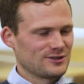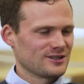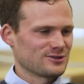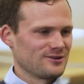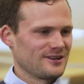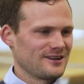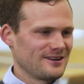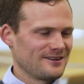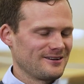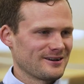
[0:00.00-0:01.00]
touched on
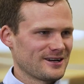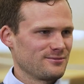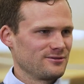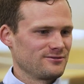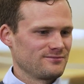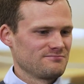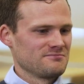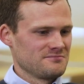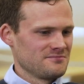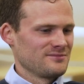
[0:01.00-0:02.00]
a couple of
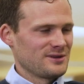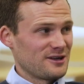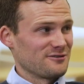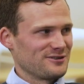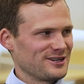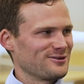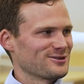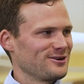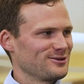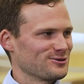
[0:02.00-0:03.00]
other video
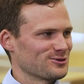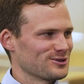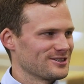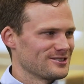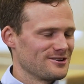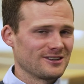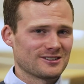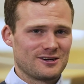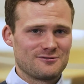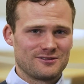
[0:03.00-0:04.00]
titles, which is nice.
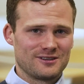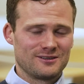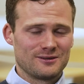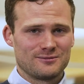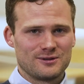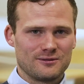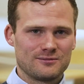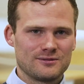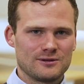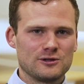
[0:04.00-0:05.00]
Mm-hmm. Hopefully
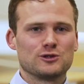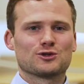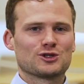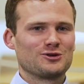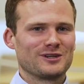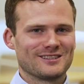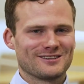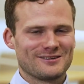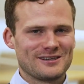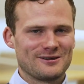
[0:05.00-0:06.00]
you'll tune in
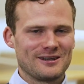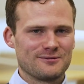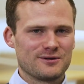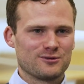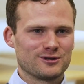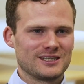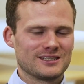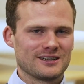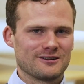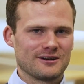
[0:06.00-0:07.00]
to hear a little bit more
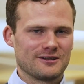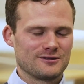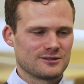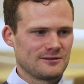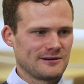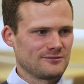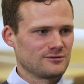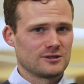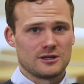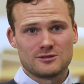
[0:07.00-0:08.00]
detail around those, around,
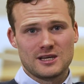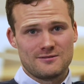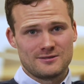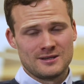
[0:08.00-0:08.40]
you know, debt